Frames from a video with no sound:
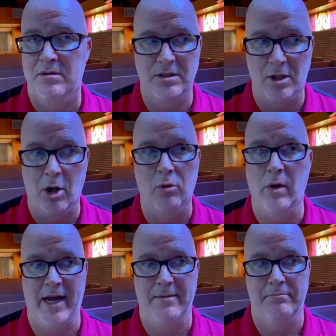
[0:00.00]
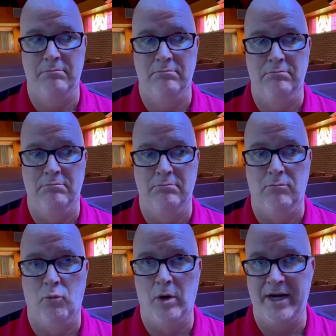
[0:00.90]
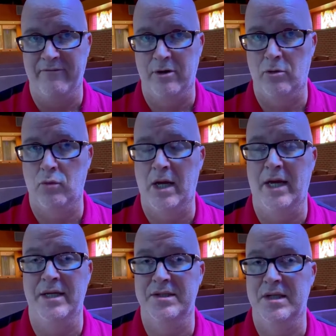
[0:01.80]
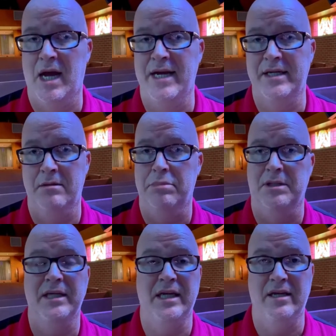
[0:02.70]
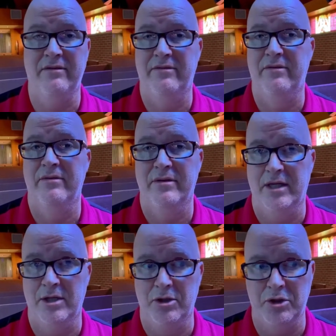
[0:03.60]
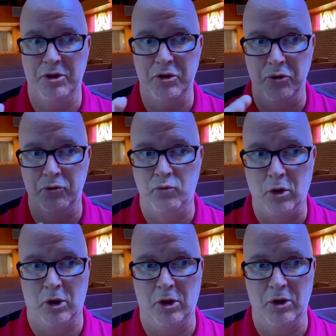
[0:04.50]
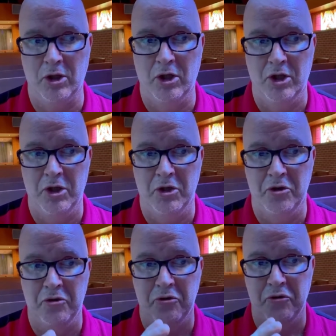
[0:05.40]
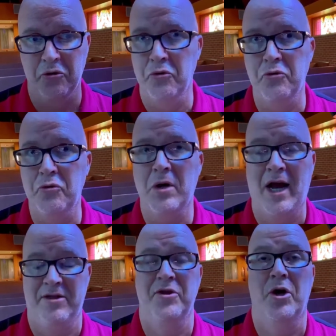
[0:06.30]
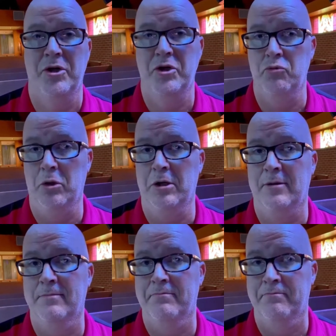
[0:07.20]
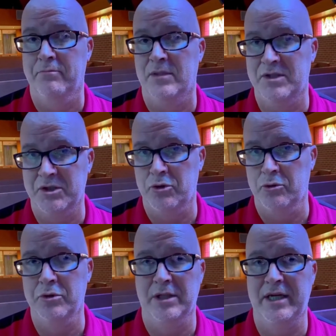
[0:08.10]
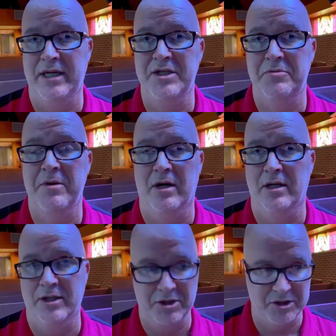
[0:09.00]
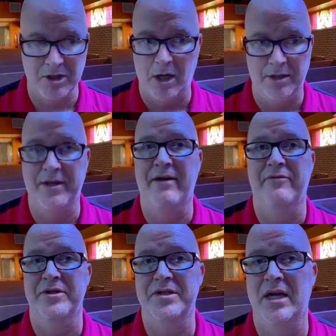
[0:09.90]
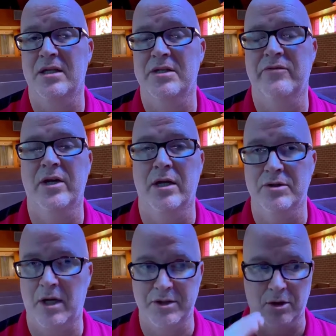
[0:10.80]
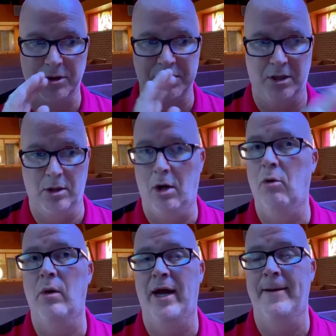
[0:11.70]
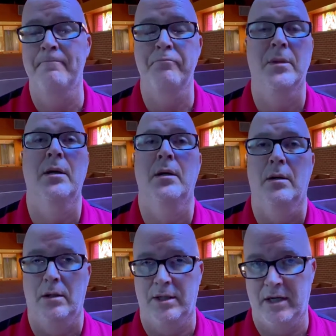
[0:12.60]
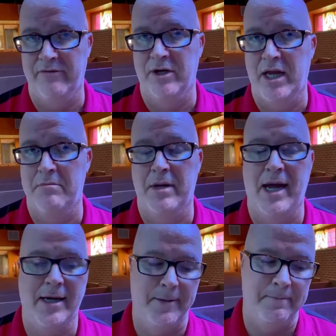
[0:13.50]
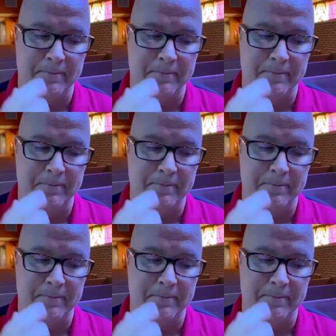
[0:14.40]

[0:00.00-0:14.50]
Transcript: to go away. Whatever it was, I didn't believe that you were who I thought you were, this Kundalini spirit. Let's just call it that for the sake of this video. So I told it to go away. It never came back.